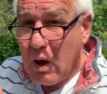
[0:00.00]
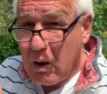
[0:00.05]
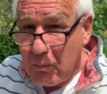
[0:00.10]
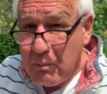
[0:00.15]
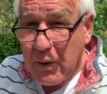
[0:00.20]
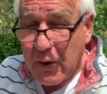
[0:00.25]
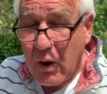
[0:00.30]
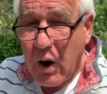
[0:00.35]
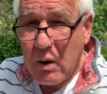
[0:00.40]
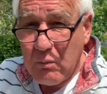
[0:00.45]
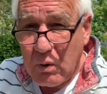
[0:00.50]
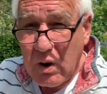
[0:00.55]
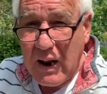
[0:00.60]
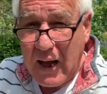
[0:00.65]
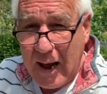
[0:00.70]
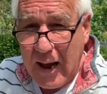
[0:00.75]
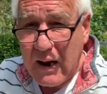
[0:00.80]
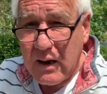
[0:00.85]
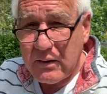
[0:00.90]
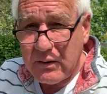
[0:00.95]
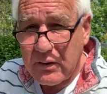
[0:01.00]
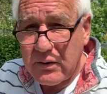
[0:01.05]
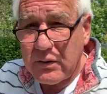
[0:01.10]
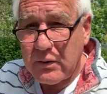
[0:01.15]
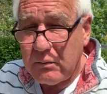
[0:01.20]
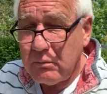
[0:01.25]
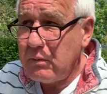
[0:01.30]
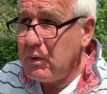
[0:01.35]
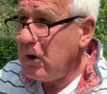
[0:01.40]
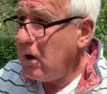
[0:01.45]
but I will hound
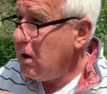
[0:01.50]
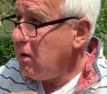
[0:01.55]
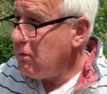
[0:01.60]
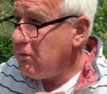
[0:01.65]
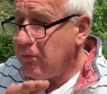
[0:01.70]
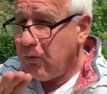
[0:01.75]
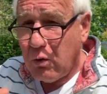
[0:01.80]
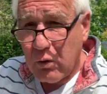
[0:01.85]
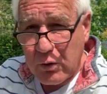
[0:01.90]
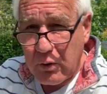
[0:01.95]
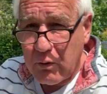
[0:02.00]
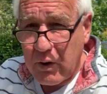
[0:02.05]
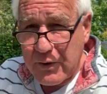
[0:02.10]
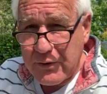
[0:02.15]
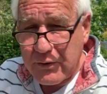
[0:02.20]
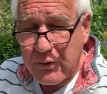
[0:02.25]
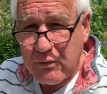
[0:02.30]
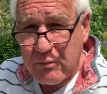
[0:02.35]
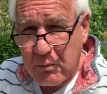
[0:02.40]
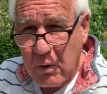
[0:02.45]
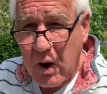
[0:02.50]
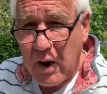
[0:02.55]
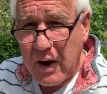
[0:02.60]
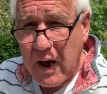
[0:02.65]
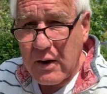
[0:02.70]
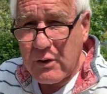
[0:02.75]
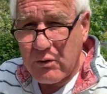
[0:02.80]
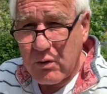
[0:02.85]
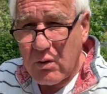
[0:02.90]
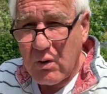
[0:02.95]
them for the rest of my
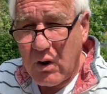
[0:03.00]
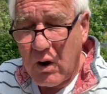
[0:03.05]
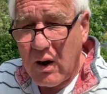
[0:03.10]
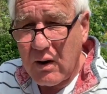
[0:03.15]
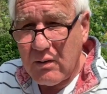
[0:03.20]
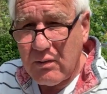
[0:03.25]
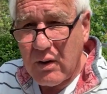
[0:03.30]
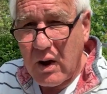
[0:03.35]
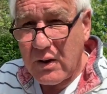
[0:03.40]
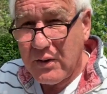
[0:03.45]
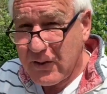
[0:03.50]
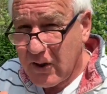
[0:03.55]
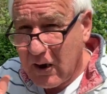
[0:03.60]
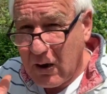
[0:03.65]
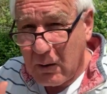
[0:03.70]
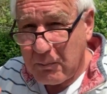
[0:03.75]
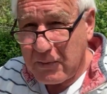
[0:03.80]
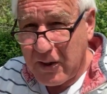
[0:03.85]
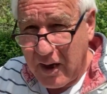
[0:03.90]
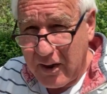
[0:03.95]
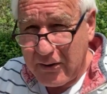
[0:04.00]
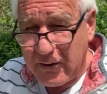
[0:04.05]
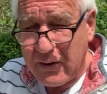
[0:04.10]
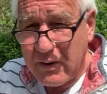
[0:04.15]
natural life until I'm dead.